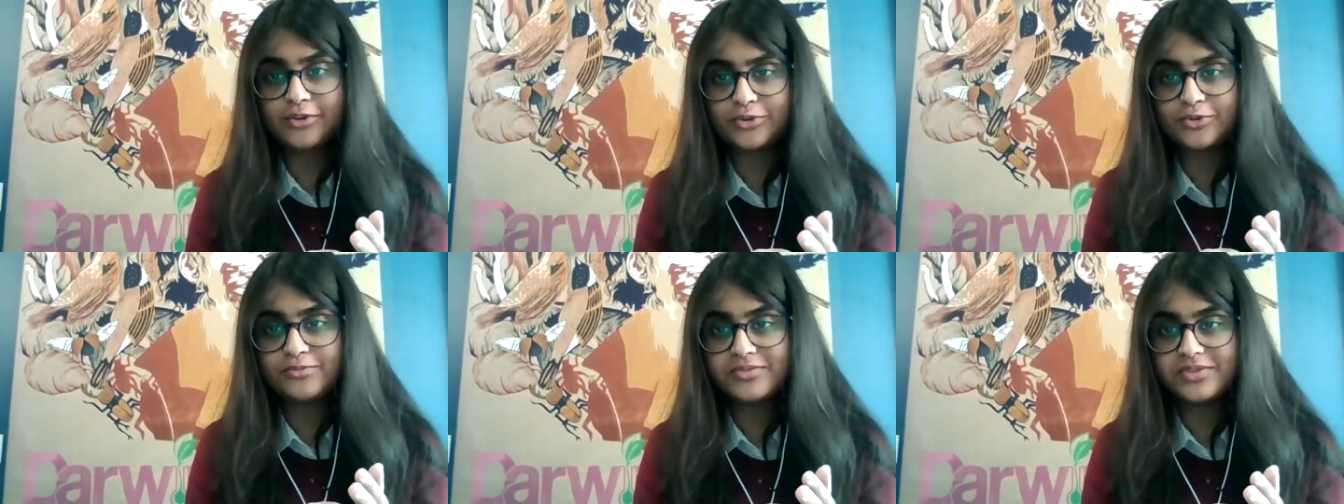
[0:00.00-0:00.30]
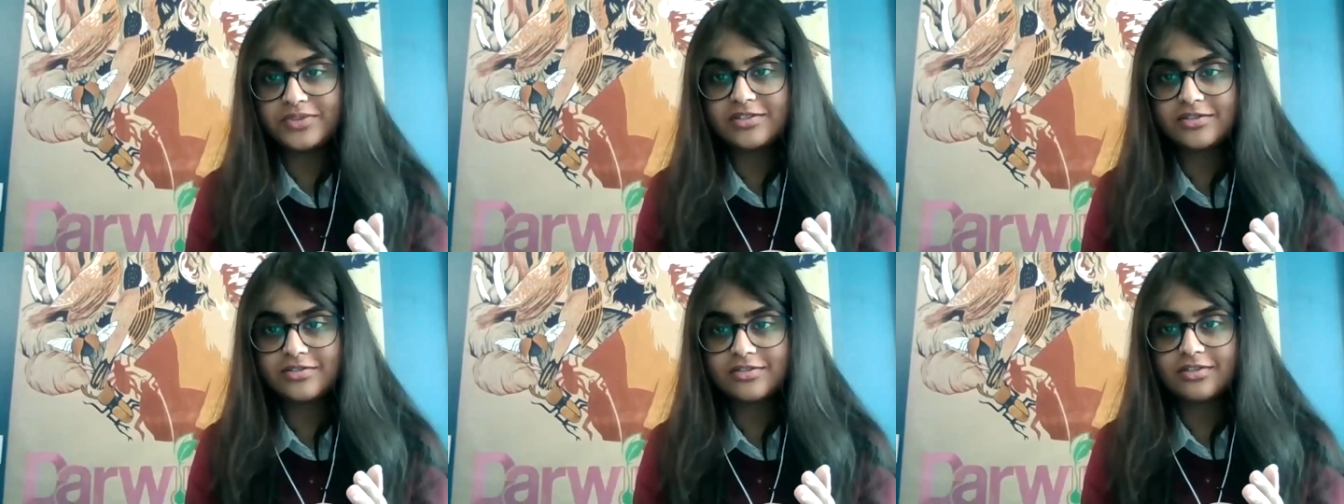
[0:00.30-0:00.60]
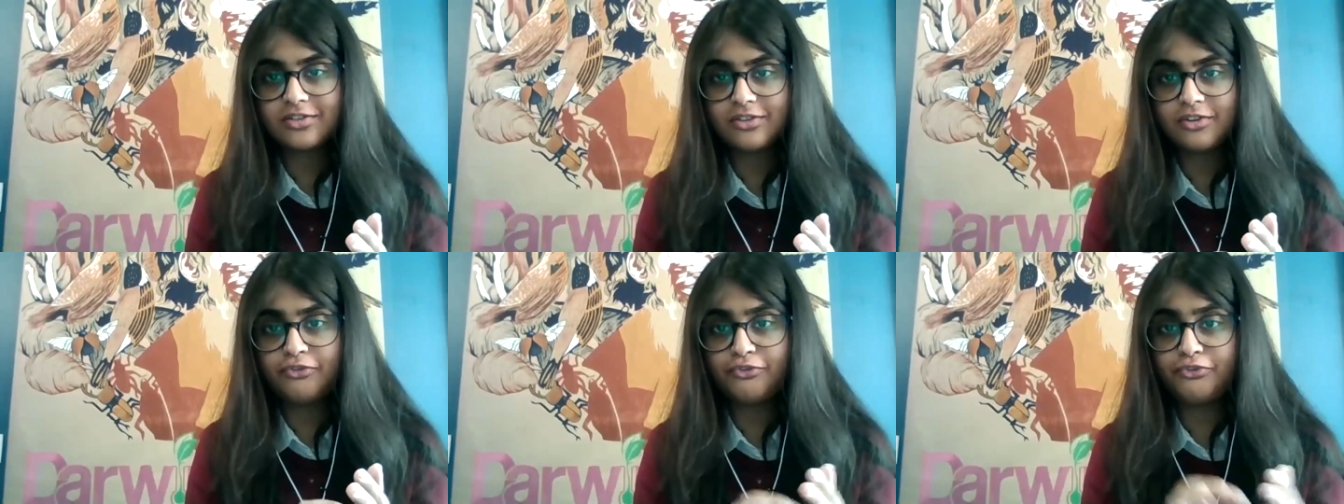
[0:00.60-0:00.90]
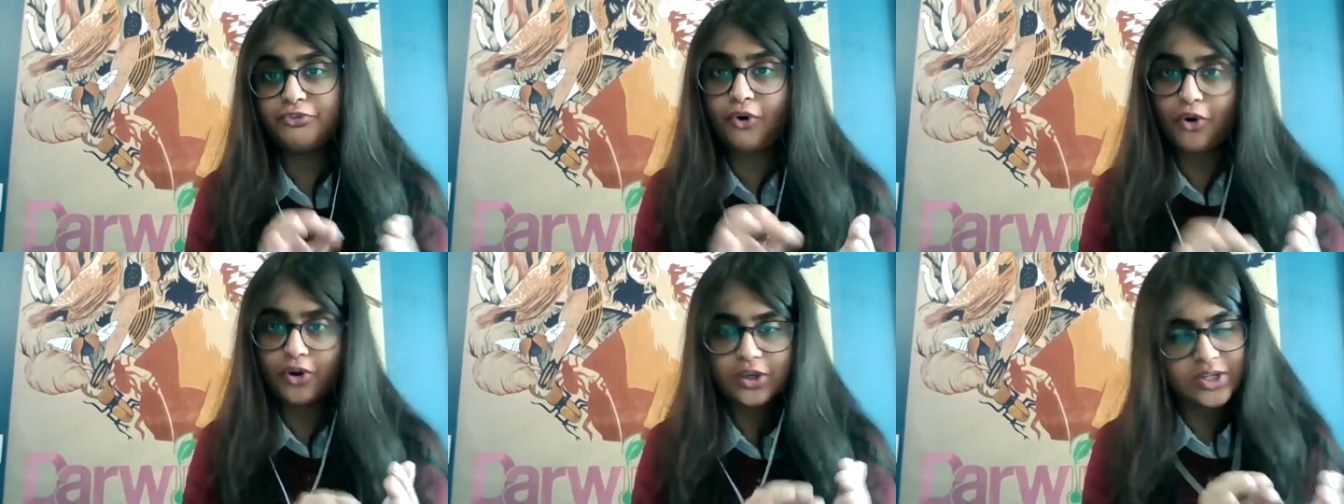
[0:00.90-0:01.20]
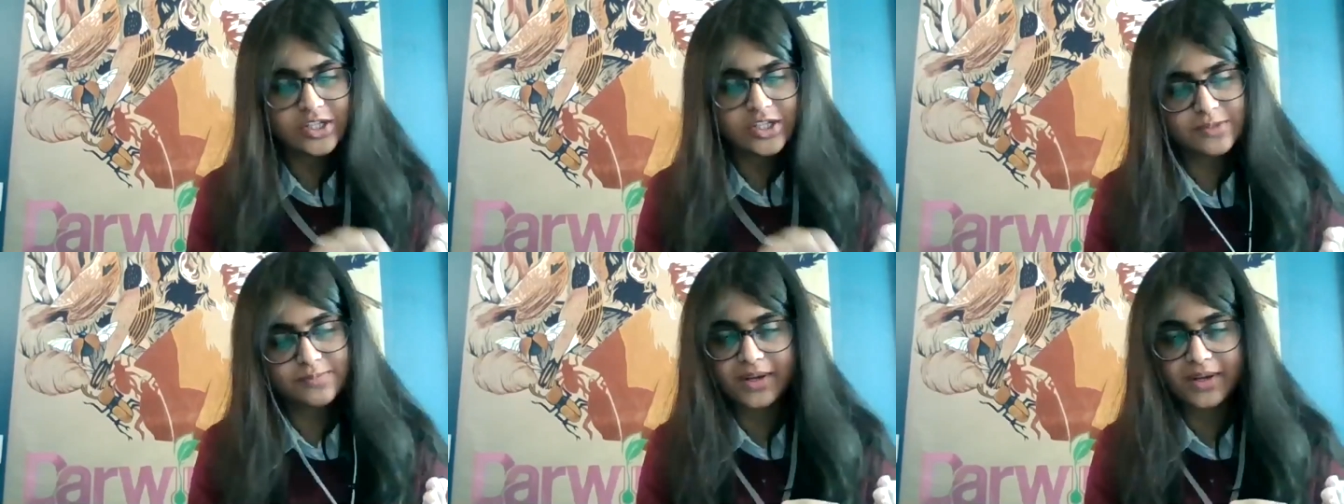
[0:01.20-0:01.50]
rooms for your
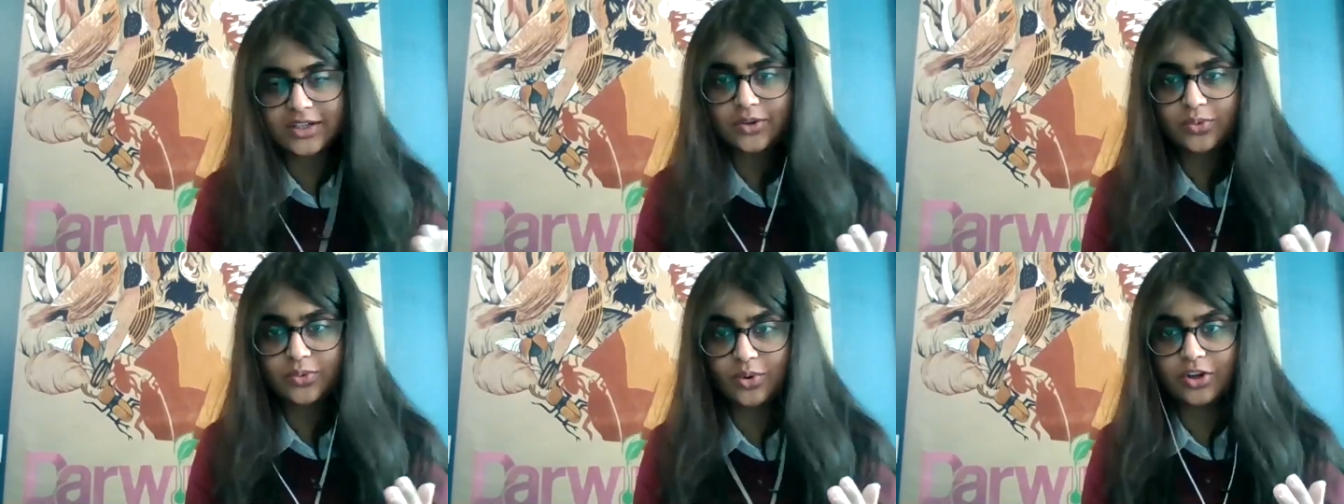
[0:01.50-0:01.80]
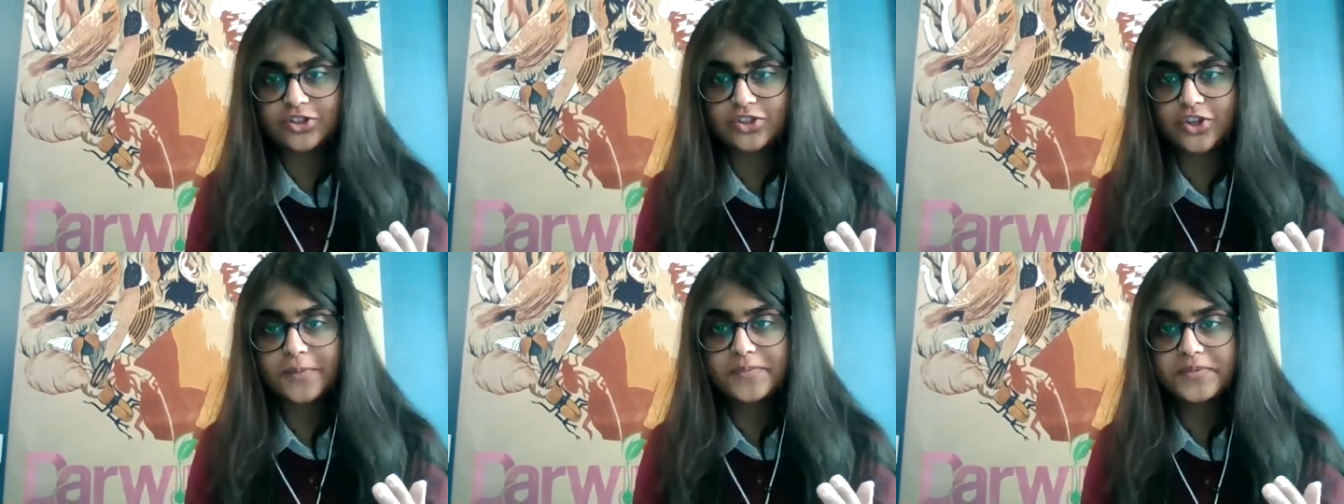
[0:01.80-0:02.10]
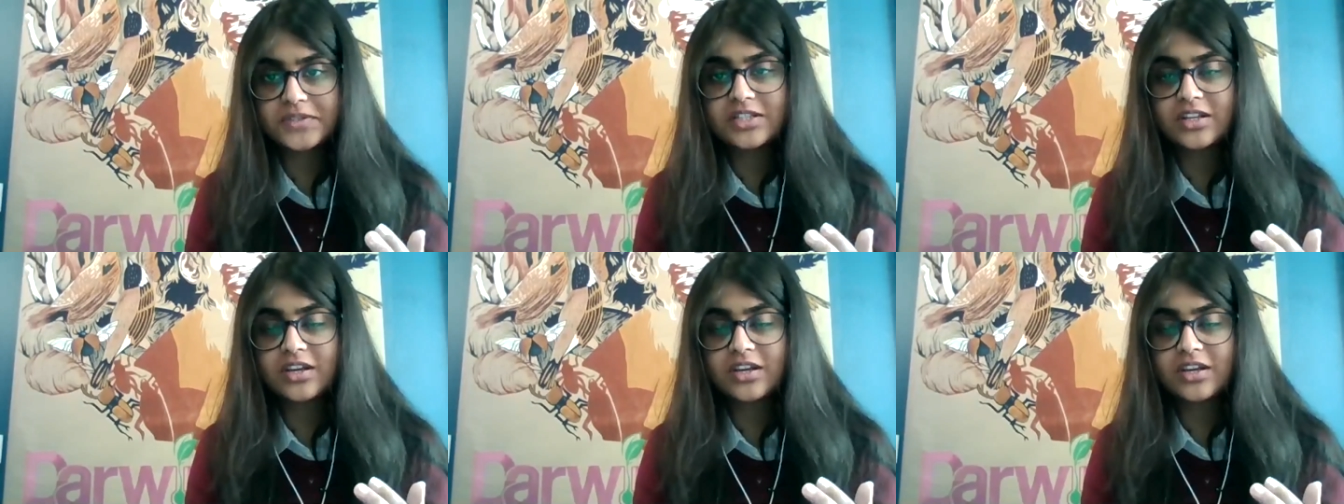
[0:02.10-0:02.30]
respected workshops.